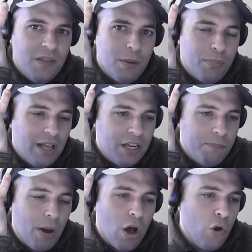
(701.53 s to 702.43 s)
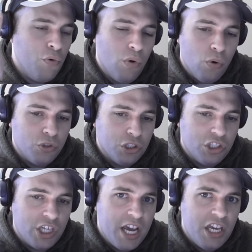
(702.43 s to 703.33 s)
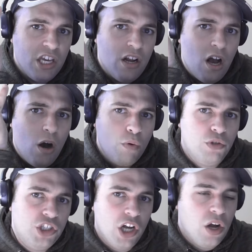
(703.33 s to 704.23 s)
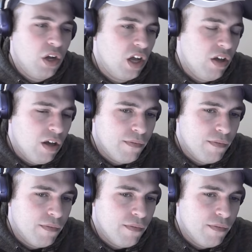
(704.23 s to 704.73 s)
the bloody bone or just taken a whole chunk